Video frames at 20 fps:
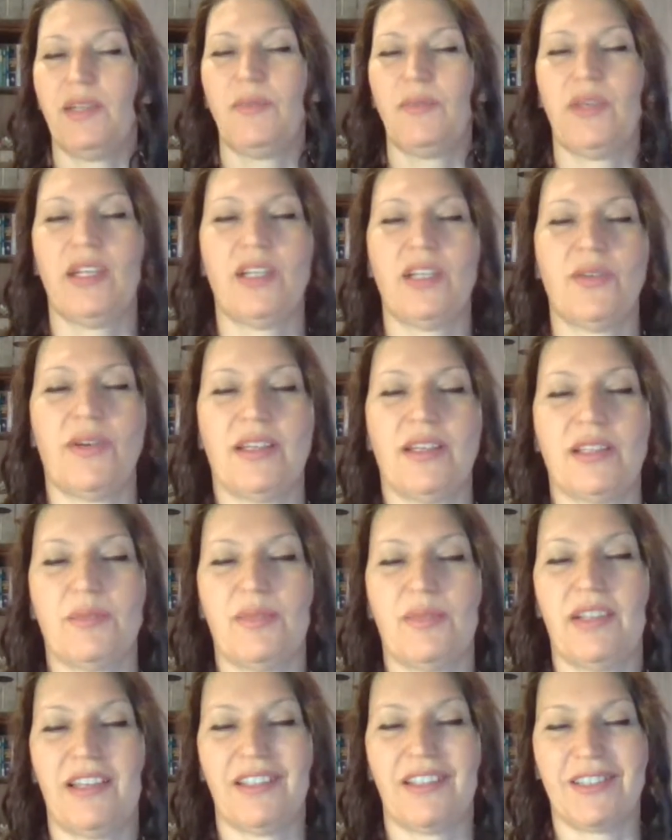many around the
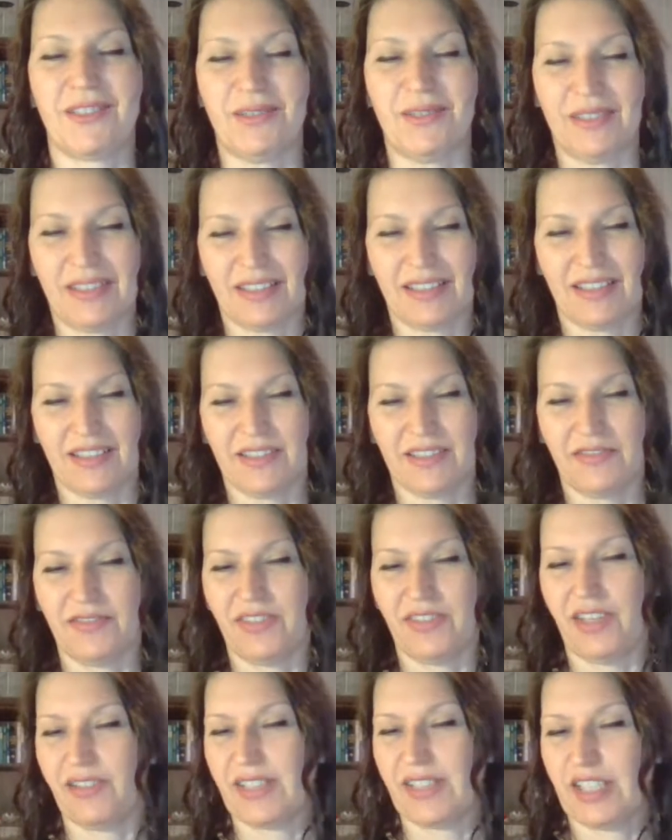planet doing
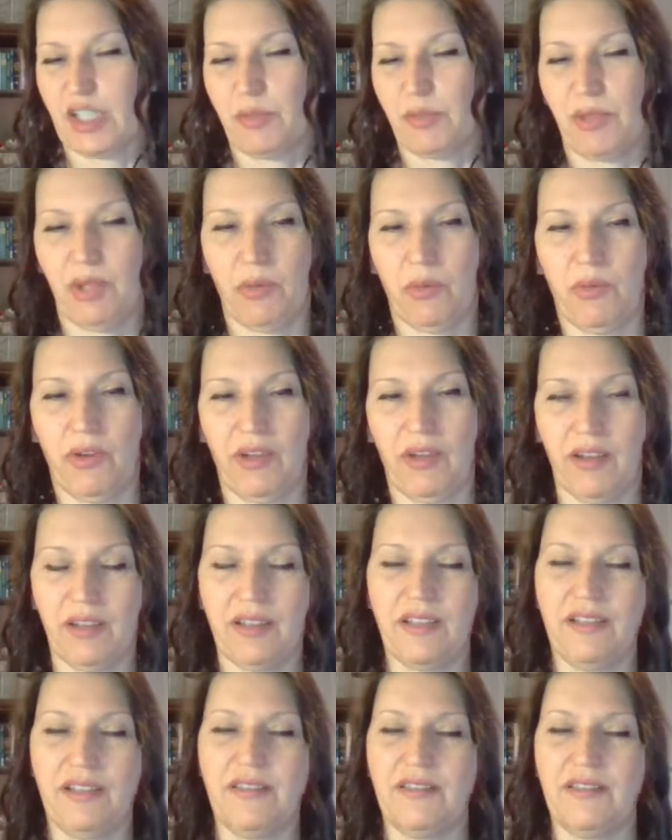very similar work